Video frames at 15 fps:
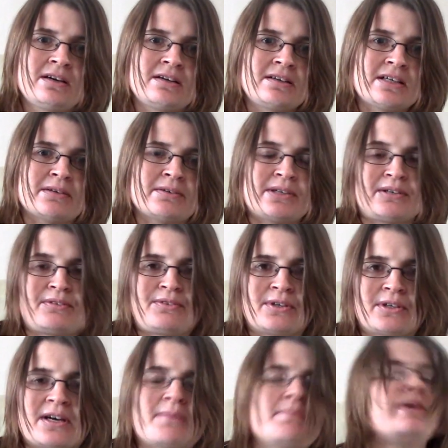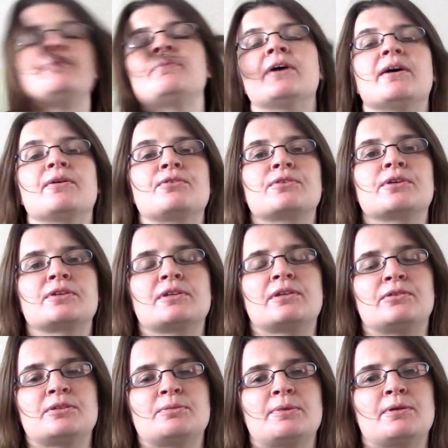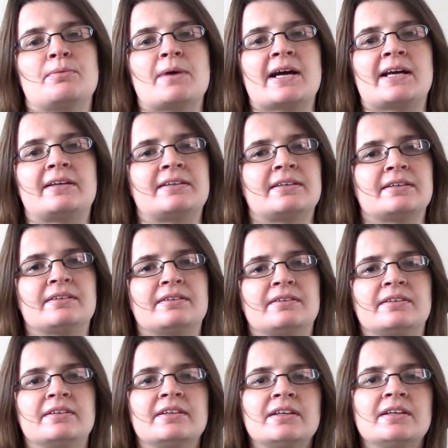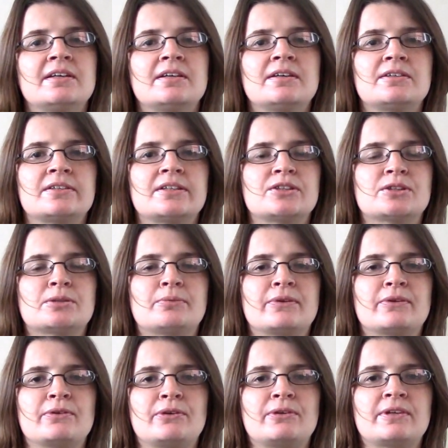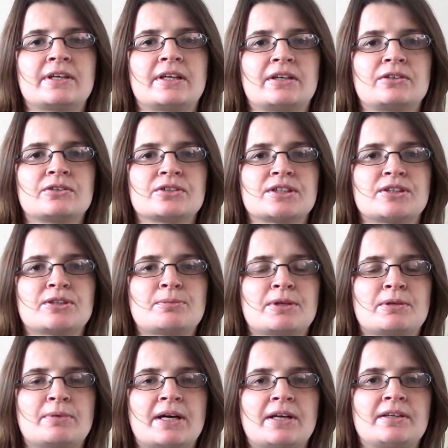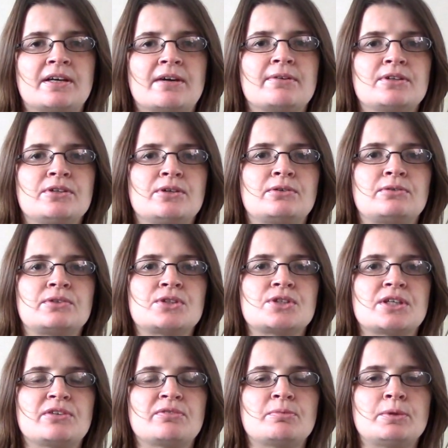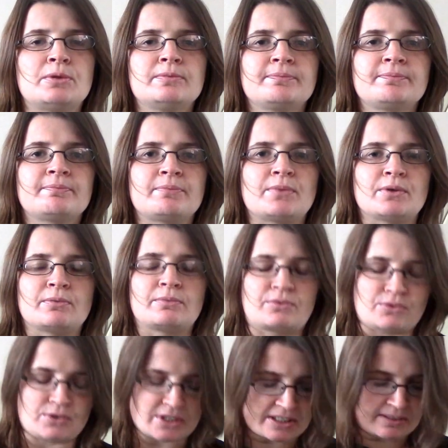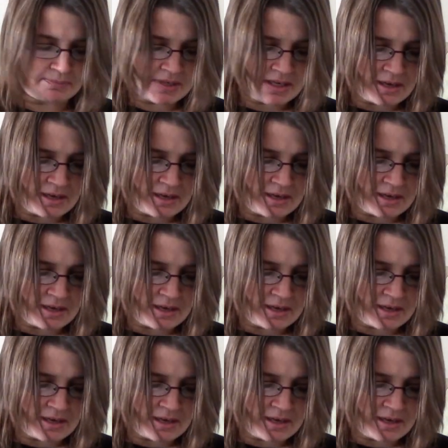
Now, I don't know if you're like me, but I'm trying to lose a bit of weight, and this superfood thing does seem to be the way to go. It's not always achievable, but trying.